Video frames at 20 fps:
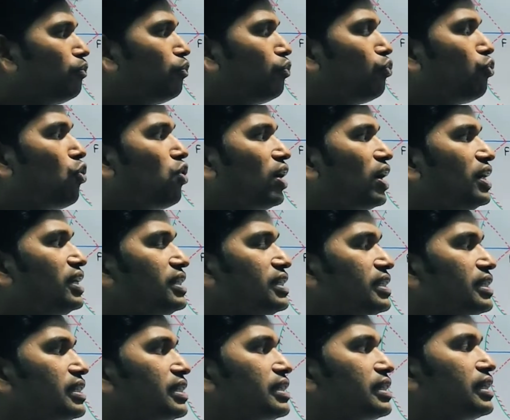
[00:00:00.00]

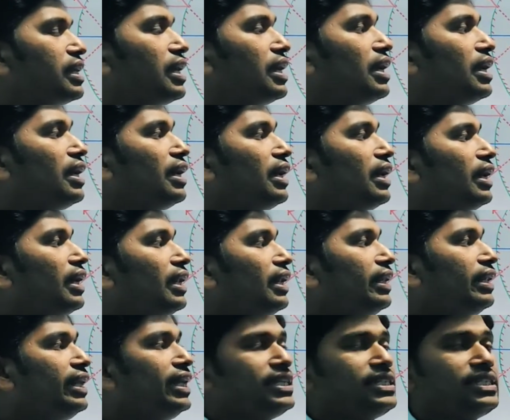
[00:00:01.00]
focus,
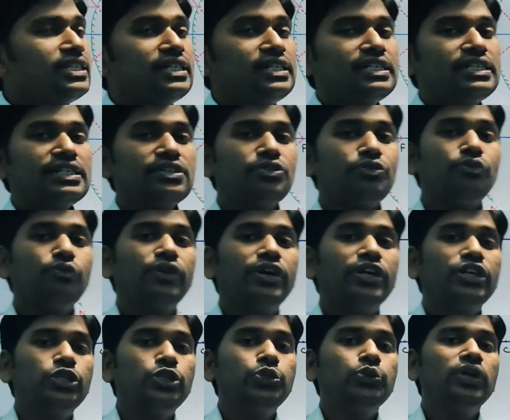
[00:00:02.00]
nature
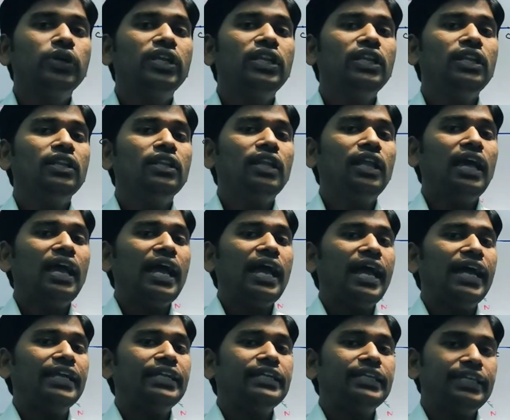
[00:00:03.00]
virtual
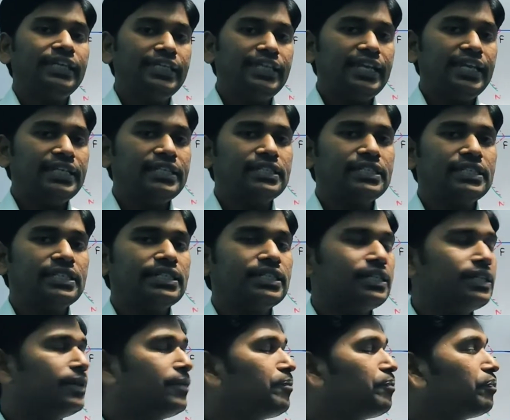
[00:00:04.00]
and erect,
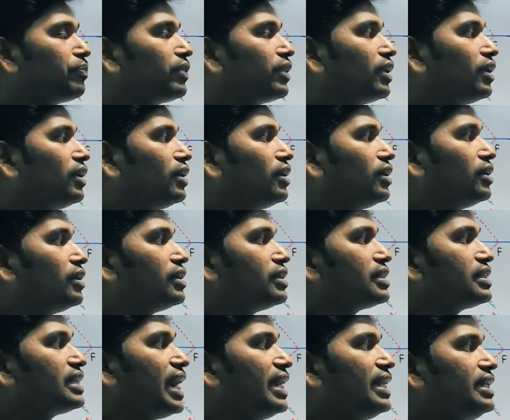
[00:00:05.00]

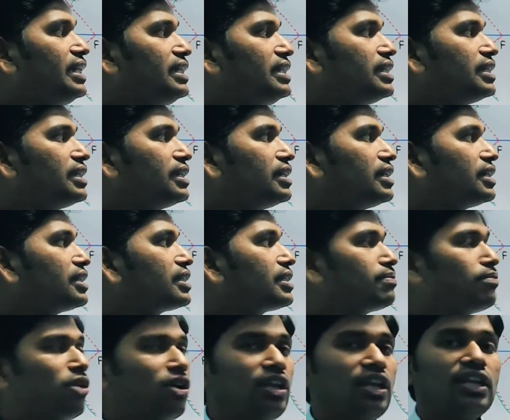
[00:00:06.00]
size
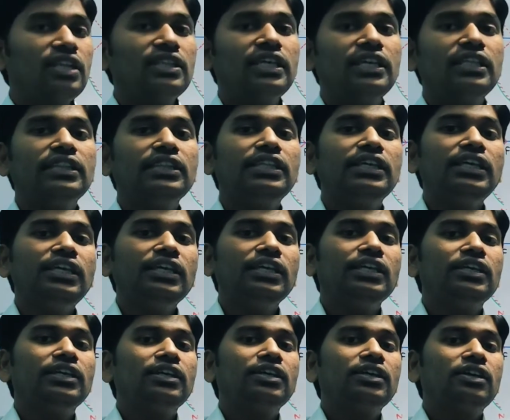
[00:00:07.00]
smaller than the
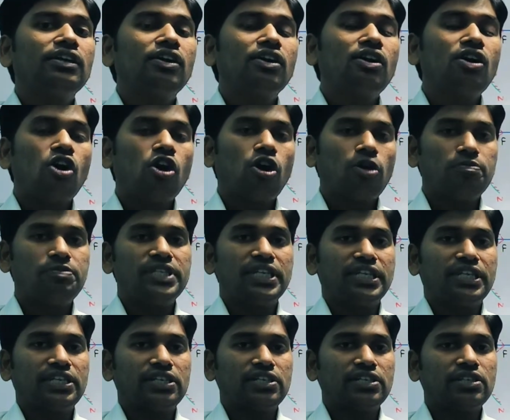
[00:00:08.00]

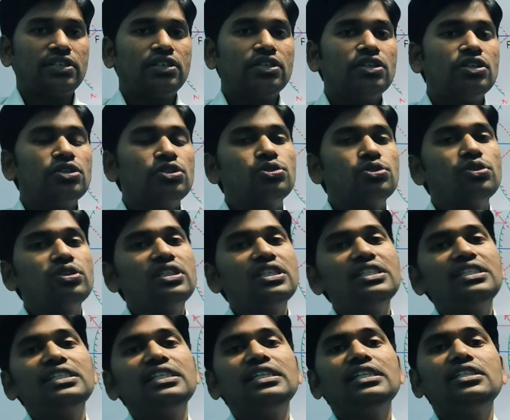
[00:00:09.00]
object. So this
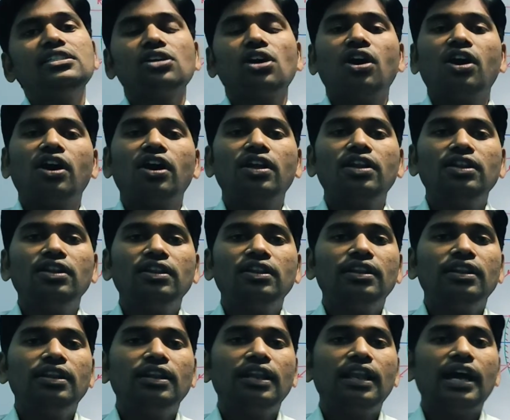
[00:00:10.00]
is
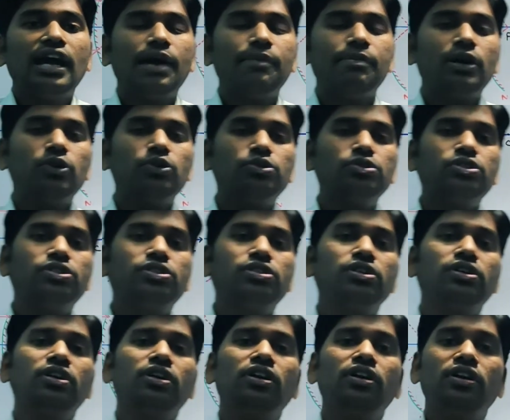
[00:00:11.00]
all about
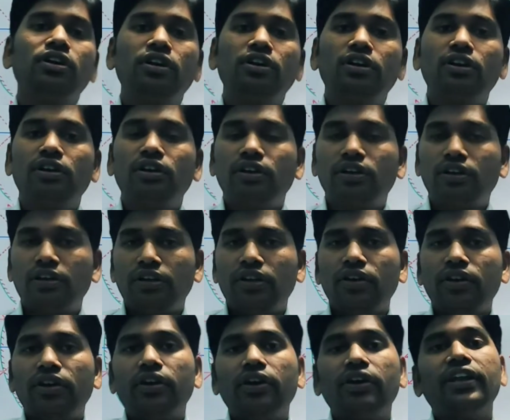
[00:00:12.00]

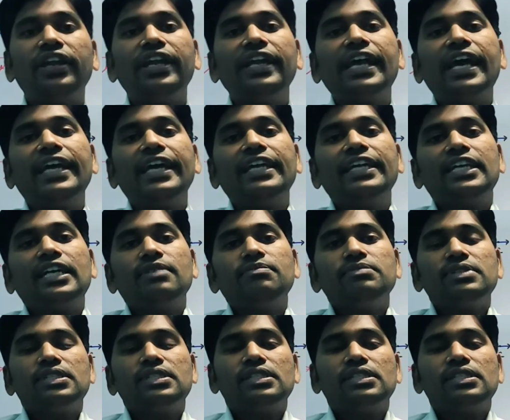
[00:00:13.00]
ray diagrams.